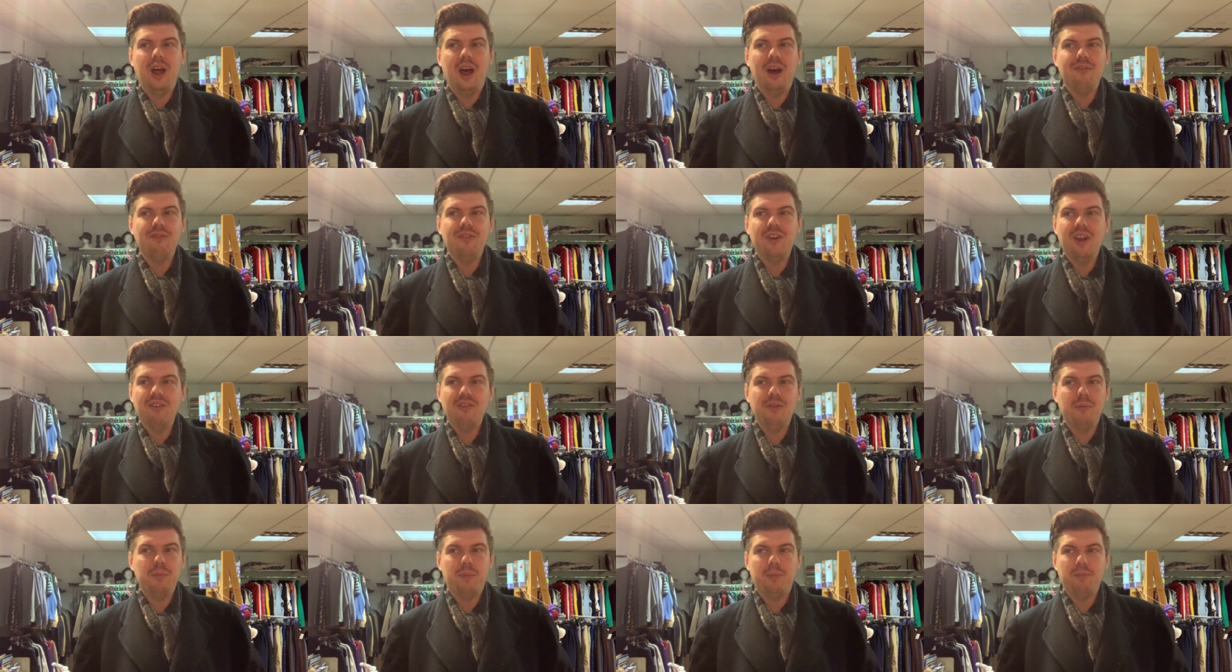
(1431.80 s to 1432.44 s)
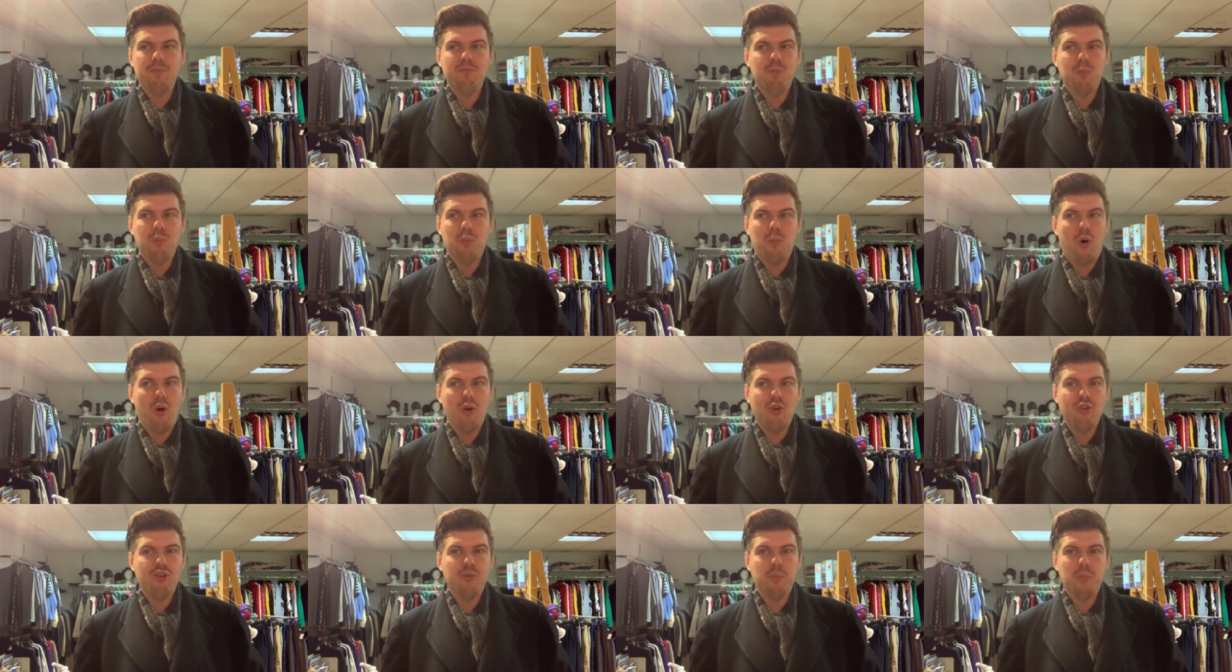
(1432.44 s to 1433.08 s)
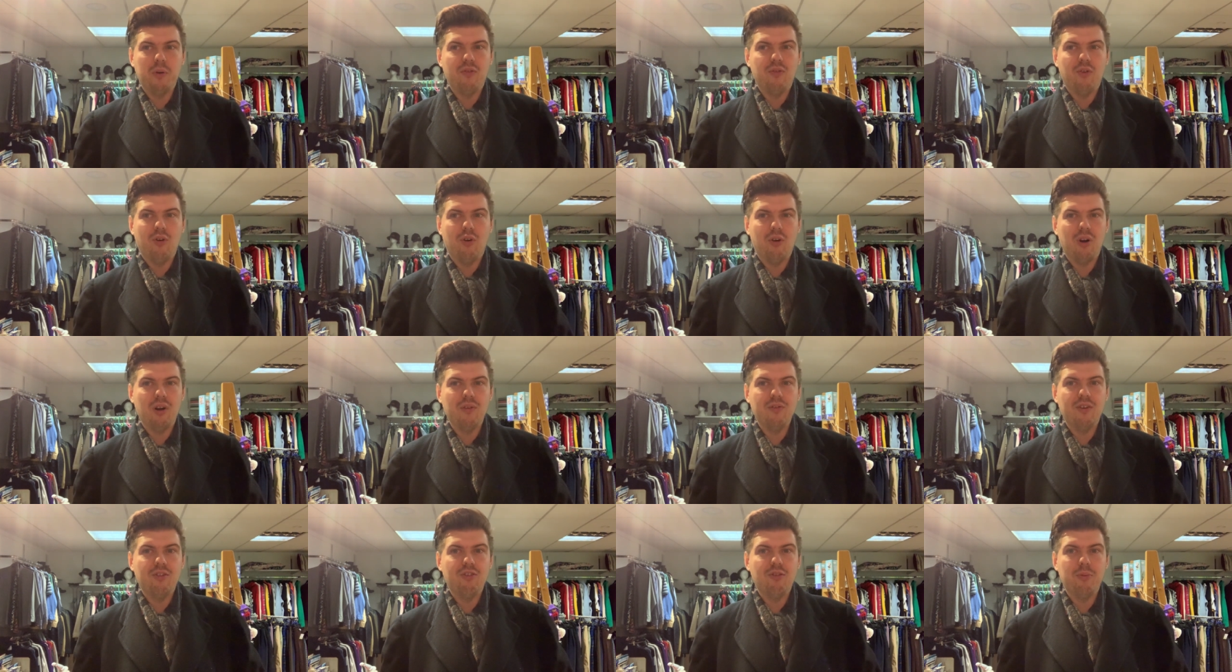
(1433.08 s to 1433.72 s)
I've never watched
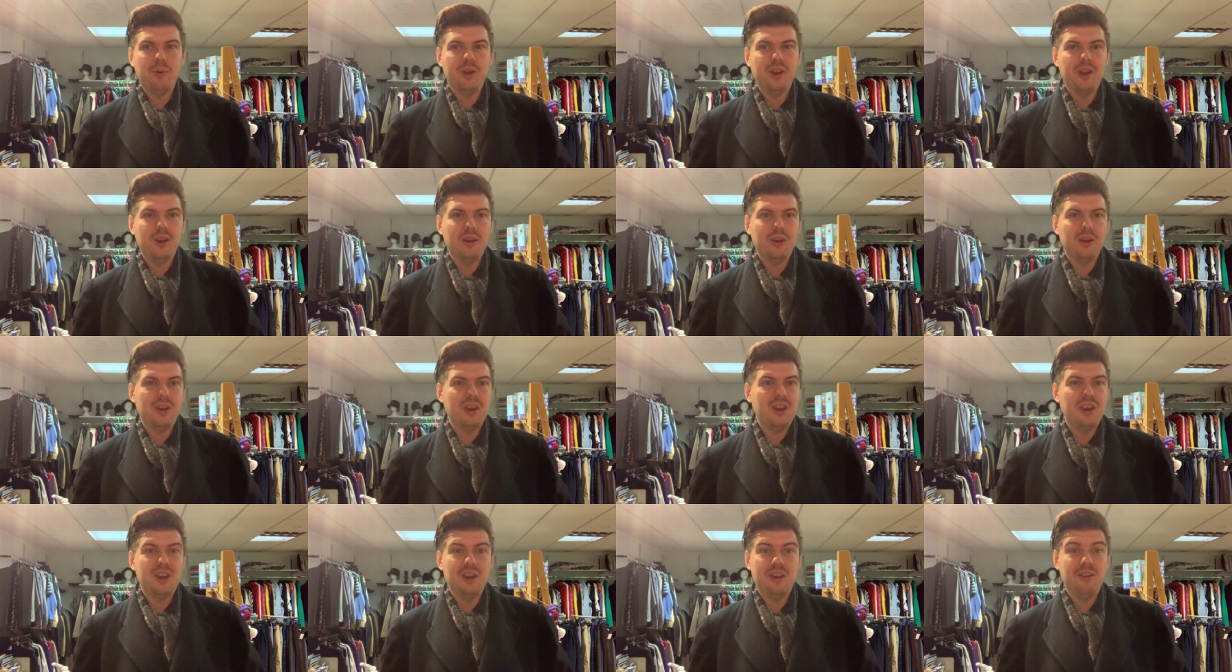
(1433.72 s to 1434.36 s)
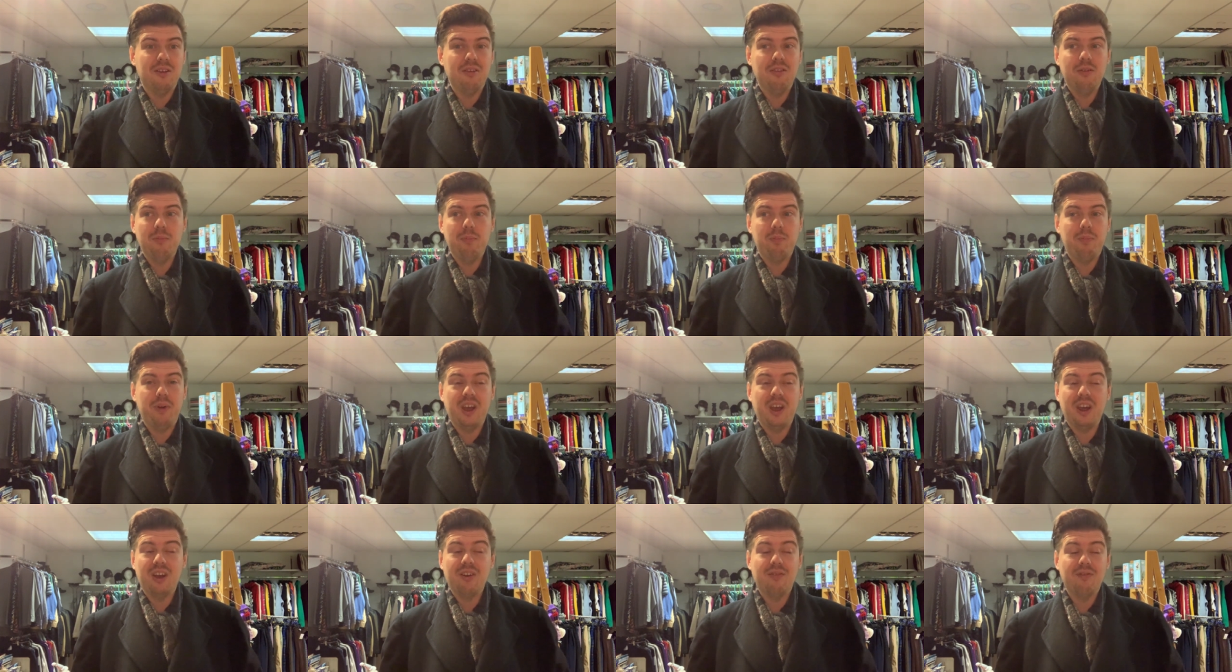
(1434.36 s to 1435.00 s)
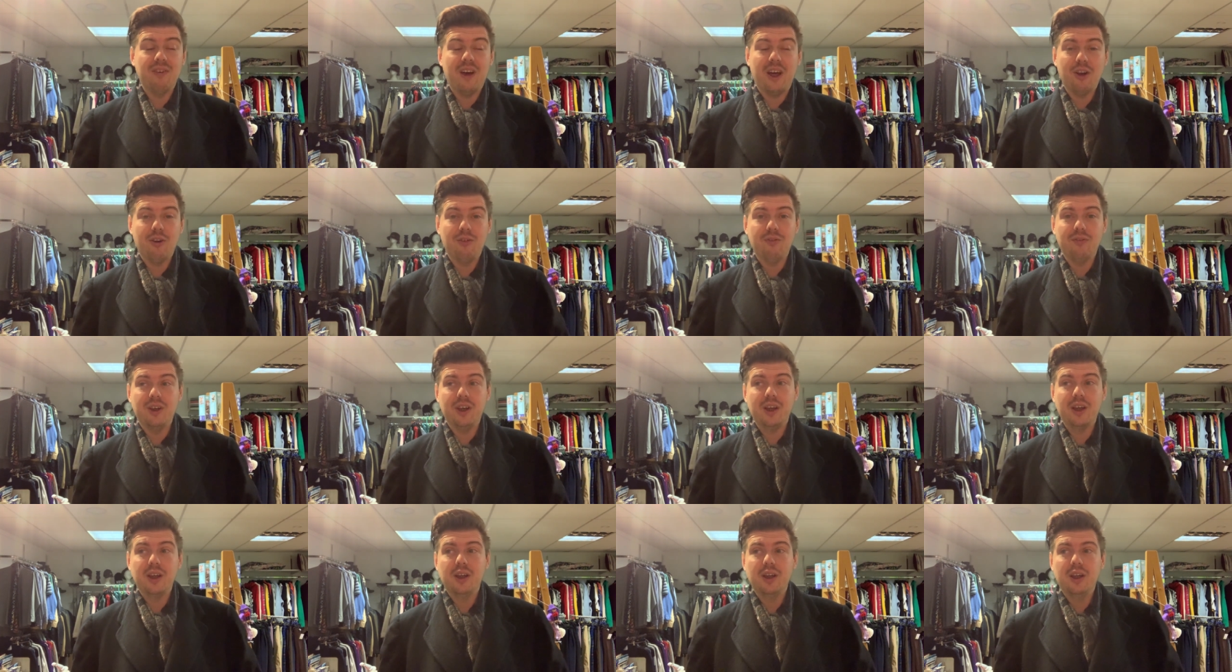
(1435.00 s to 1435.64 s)
before. I've never been the big fan of
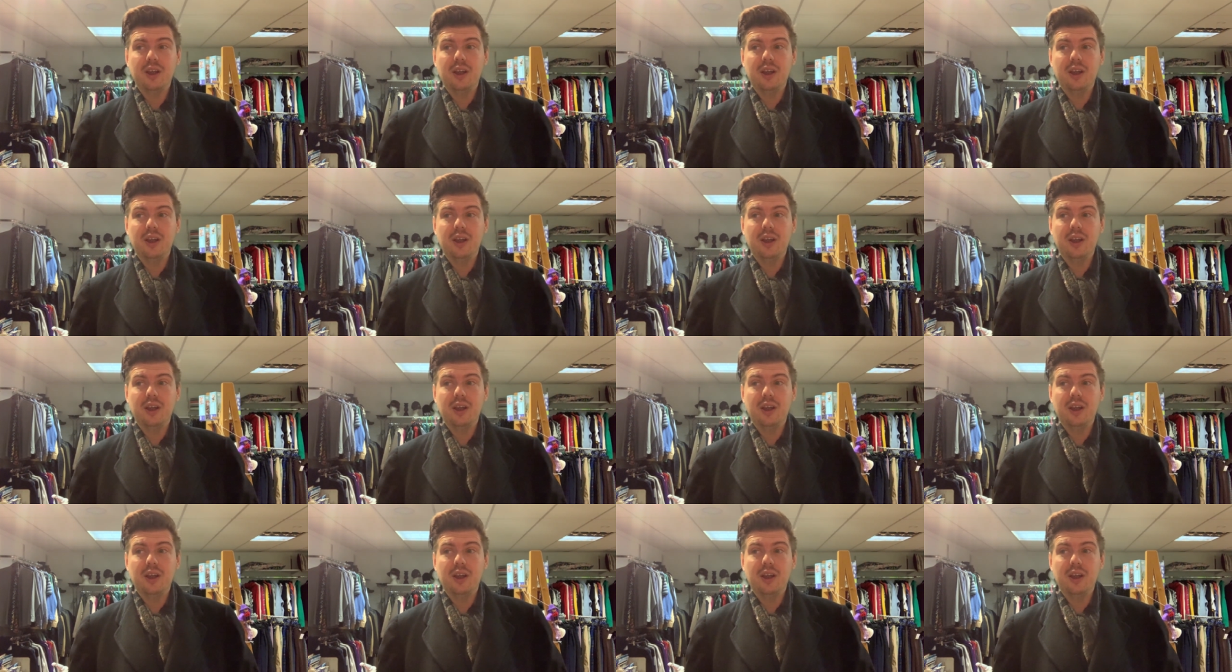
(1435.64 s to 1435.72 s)
it.